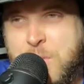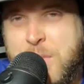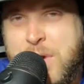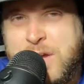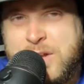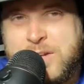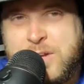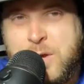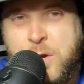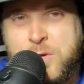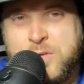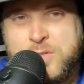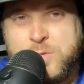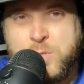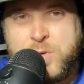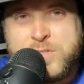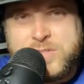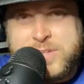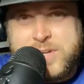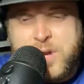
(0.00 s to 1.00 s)
back to Carson
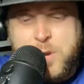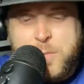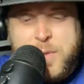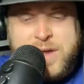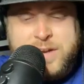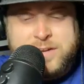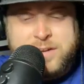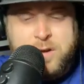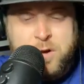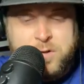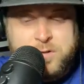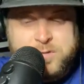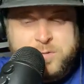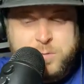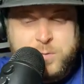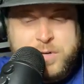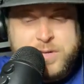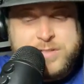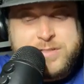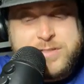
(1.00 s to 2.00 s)
Wentz, they go back to
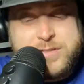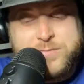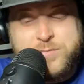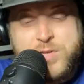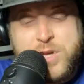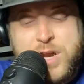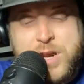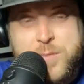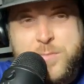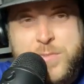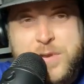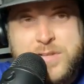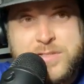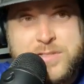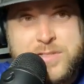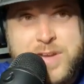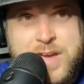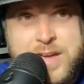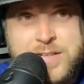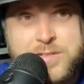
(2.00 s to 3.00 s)
Carson Wentz. If Jacob
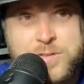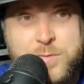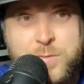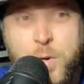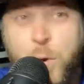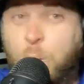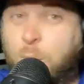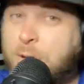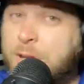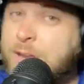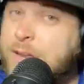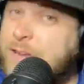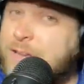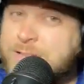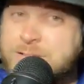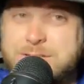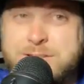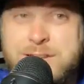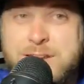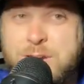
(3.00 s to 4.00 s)
Eason has it rolling, you
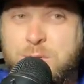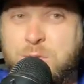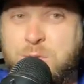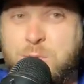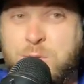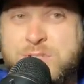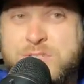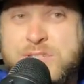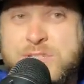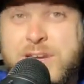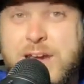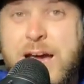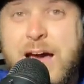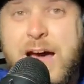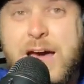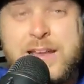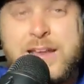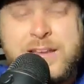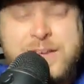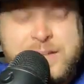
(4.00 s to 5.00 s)
stick with what you
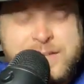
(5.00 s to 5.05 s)
got.